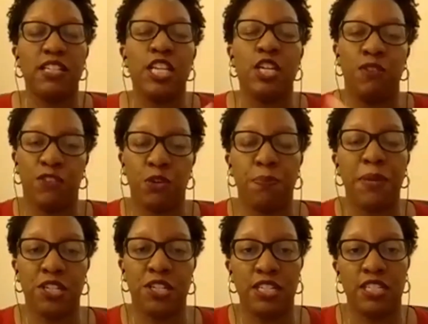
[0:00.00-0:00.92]
You know, if you're
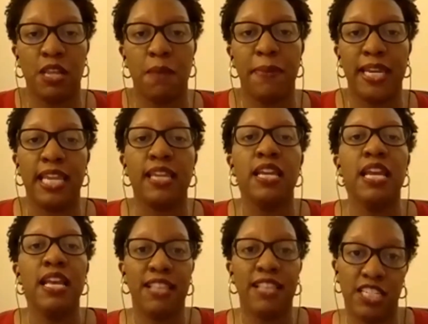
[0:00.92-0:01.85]
pitching somebody,
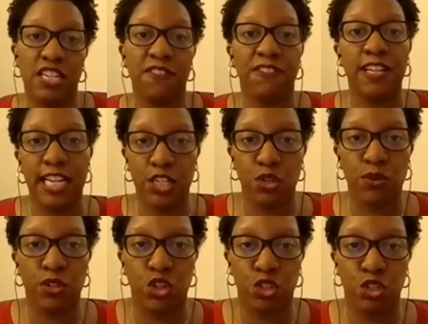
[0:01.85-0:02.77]
that's different. And I do
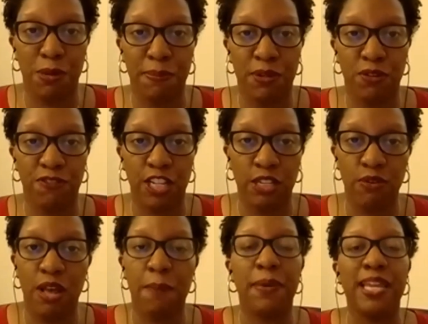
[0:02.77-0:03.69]
encourage people to follow
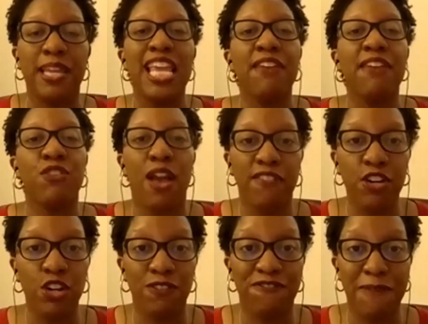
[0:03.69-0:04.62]
up. But if you haven't
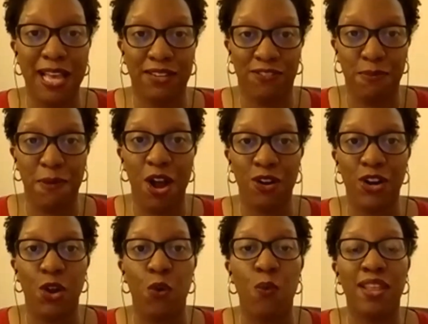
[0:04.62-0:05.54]
heard back from
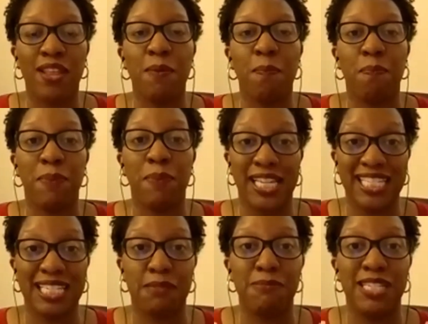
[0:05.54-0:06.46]
Haro, one of the
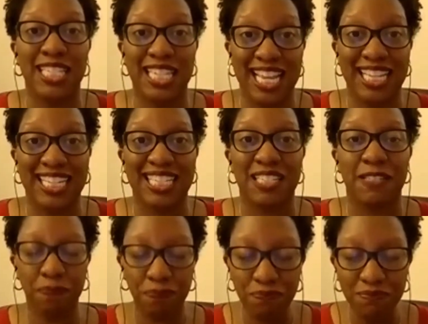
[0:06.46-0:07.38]
biggest mistakes
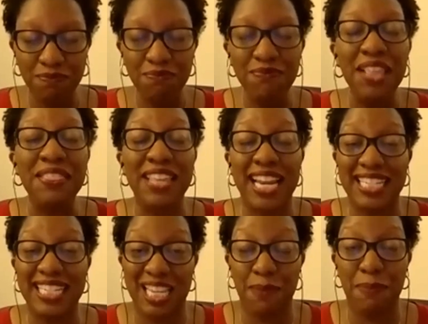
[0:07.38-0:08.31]
that I
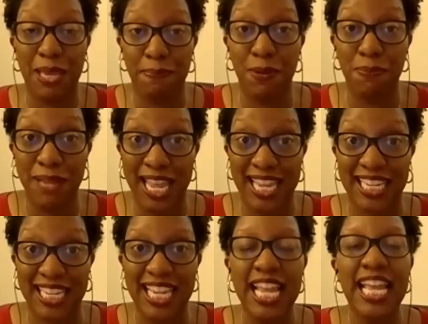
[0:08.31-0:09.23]
see people make
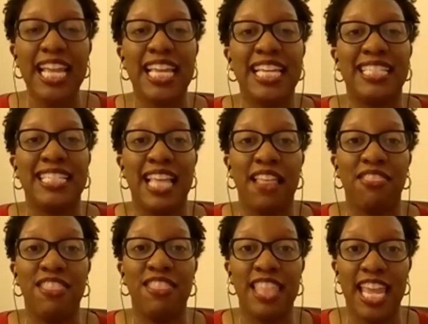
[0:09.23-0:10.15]
is that
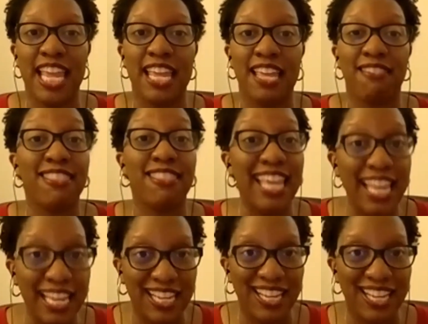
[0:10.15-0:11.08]
they
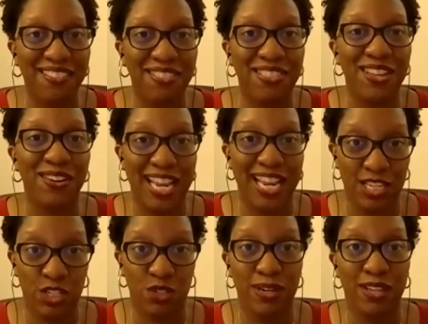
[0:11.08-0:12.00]
think they're
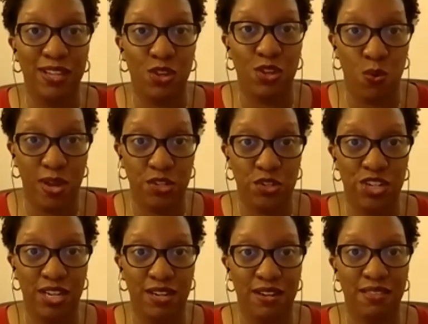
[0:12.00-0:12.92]
answering the
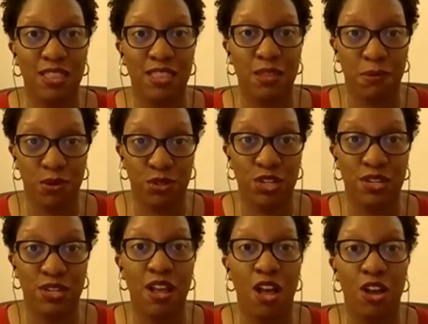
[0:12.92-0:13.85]
question that
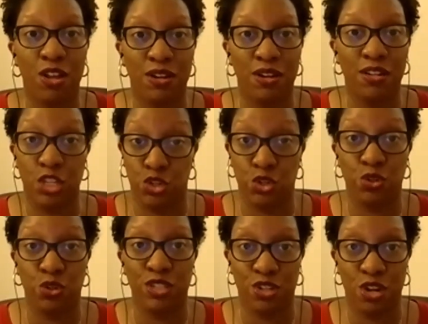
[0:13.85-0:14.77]
the
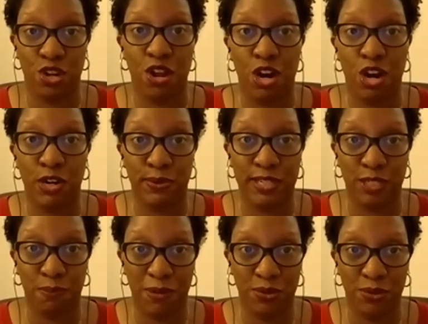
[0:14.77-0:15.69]
journalist on Haro has
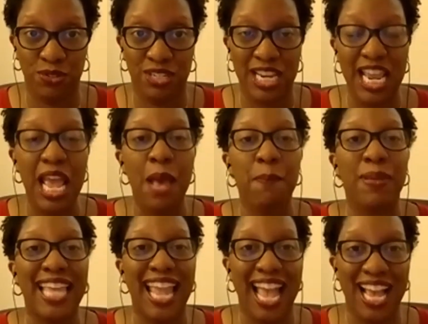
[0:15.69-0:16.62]
posed, but
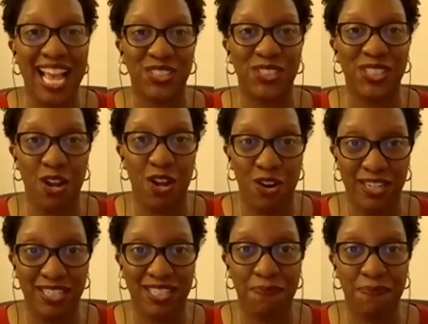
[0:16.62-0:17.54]
they actually
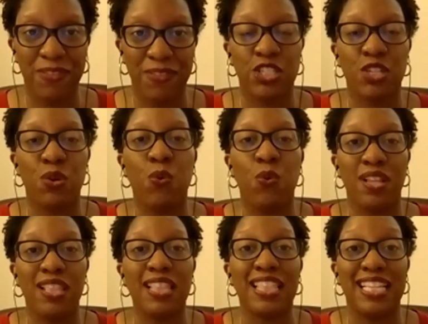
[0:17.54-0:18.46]
aren't. And so
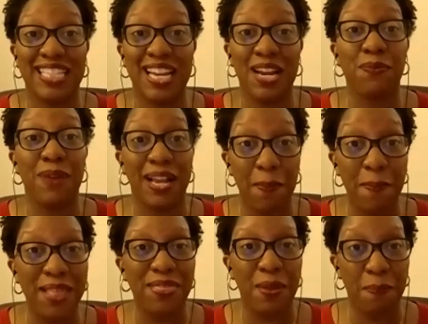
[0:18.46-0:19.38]
one of the things that I
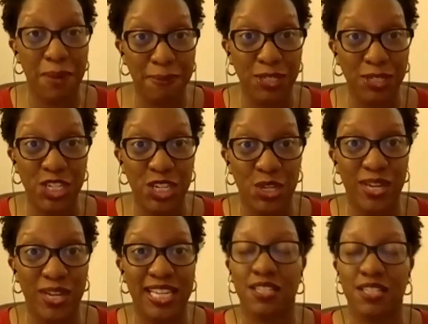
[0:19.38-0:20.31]
recommend that people do
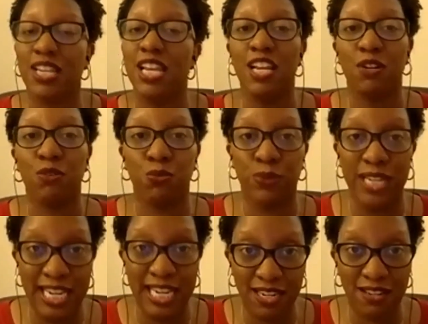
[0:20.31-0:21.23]
is
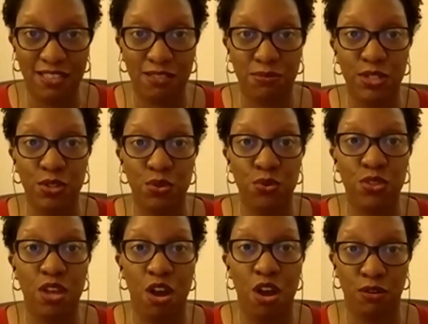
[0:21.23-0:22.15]
read through the
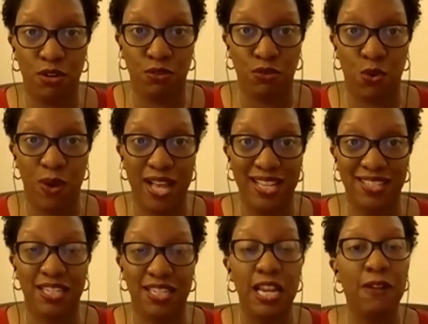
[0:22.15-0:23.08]
Haro
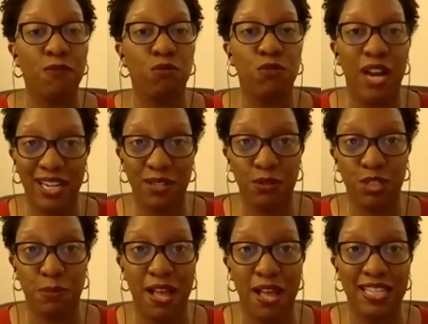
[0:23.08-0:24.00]
request, write your
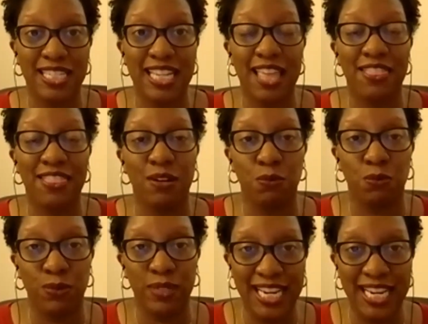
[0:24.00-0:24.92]
response, and then
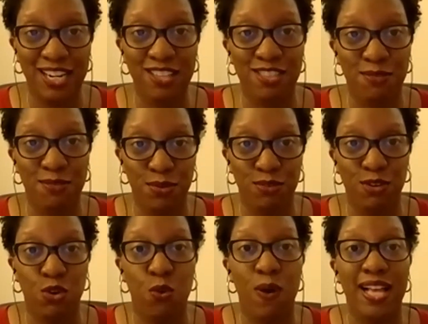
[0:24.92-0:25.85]
read through the
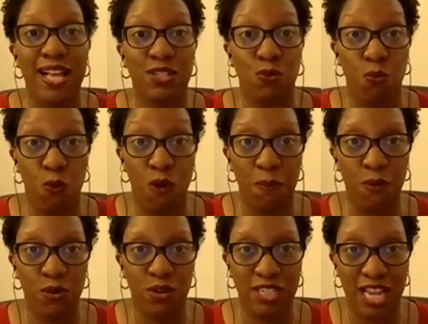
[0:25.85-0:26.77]
request one
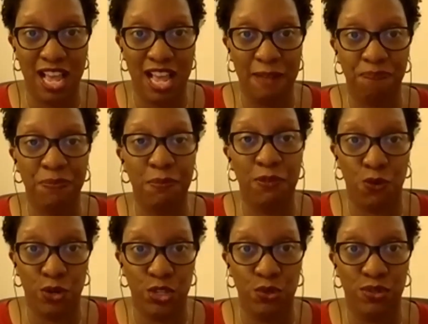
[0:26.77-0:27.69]
more time
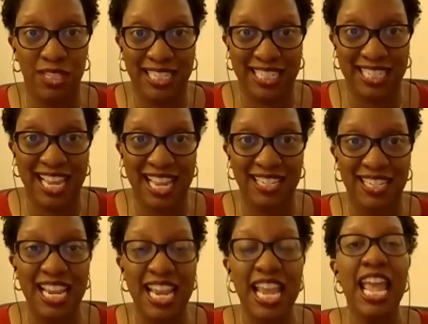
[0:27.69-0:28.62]
before you click send.
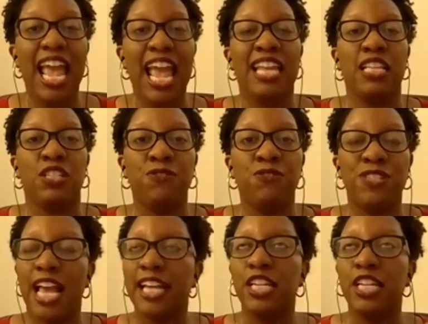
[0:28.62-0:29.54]
And
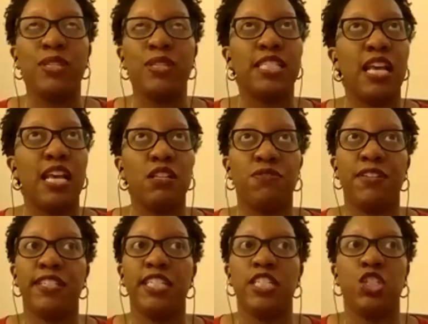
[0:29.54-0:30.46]
I know it sounds
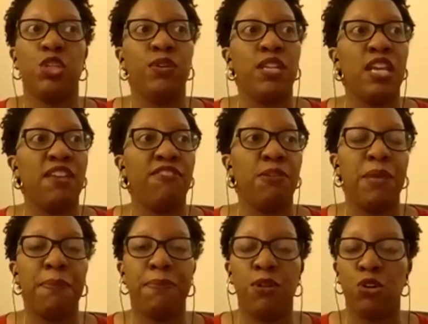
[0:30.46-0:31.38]
very intuitive and
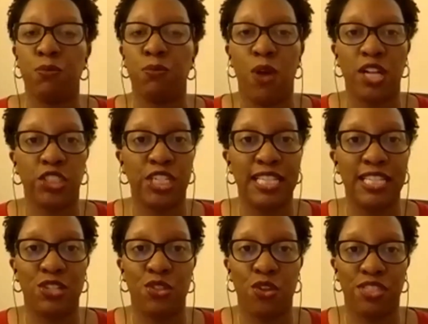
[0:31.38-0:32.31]
people are watching this
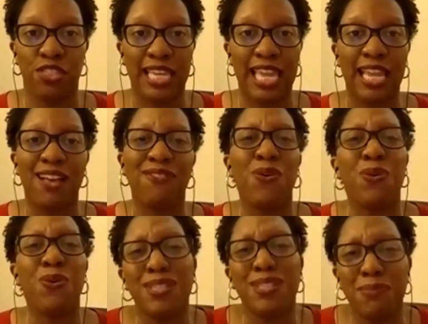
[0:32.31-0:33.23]
and they're thinking, of
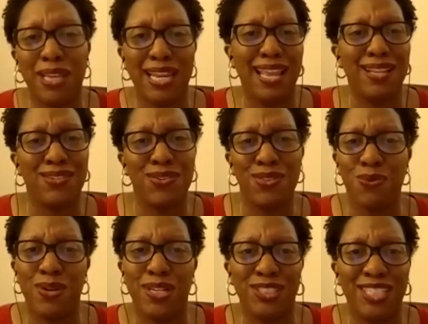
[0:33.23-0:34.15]
course I'm going to answer the
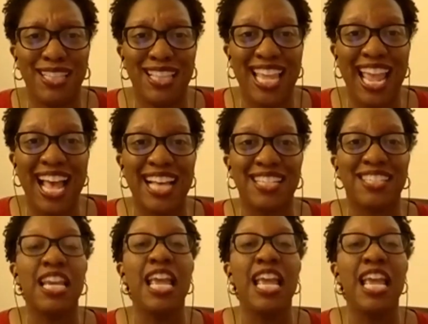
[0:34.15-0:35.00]
question that they asked.